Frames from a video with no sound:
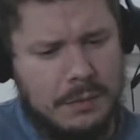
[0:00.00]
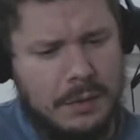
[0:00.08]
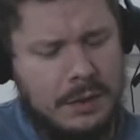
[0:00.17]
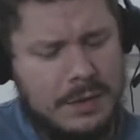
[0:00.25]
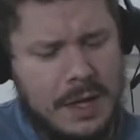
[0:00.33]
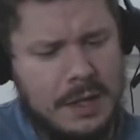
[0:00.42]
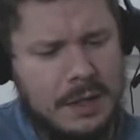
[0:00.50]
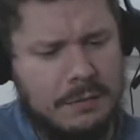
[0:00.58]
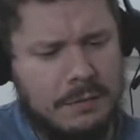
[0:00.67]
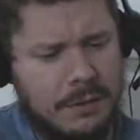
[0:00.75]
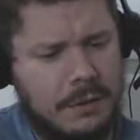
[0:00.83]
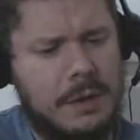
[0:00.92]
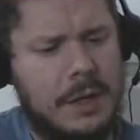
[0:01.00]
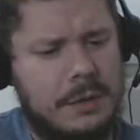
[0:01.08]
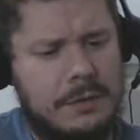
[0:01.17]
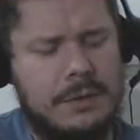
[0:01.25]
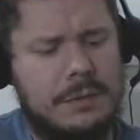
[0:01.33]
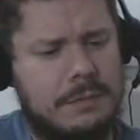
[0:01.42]
We take it for
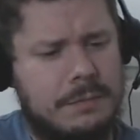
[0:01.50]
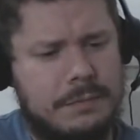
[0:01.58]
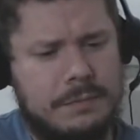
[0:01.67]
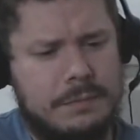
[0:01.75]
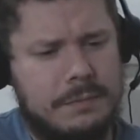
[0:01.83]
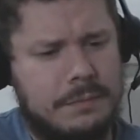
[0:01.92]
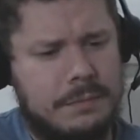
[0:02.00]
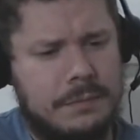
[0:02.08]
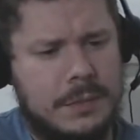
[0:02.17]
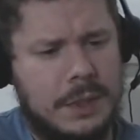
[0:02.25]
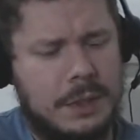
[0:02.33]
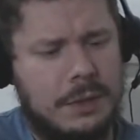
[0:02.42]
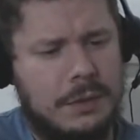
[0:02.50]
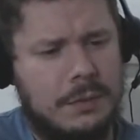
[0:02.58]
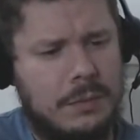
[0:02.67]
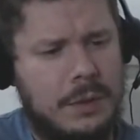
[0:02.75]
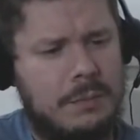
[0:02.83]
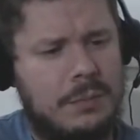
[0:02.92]
granted.
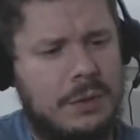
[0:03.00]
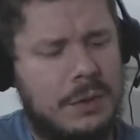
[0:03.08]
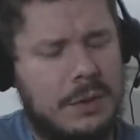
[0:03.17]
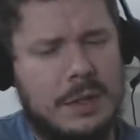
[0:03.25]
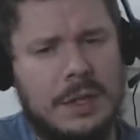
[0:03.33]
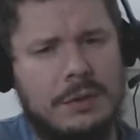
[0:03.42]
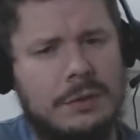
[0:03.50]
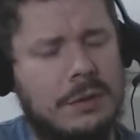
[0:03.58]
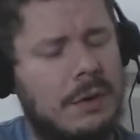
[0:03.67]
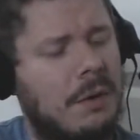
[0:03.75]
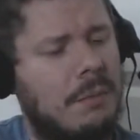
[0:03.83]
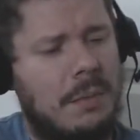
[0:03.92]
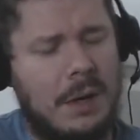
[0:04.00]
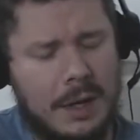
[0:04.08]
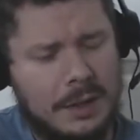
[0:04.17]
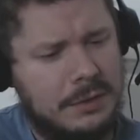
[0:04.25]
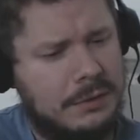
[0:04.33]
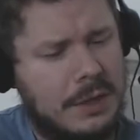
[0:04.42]
We put things in our
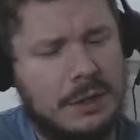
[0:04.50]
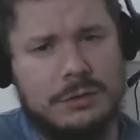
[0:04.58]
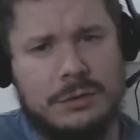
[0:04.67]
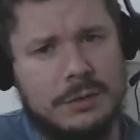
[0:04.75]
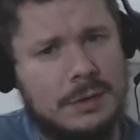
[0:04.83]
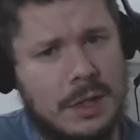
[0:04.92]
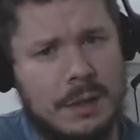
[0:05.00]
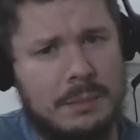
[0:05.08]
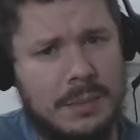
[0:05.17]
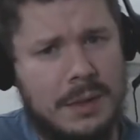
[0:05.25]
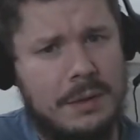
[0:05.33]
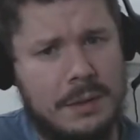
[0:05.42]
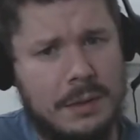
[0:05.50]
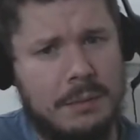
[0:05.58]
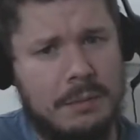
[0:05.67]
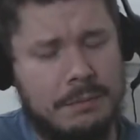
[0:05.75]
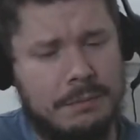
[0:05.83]
bodies that should not be there.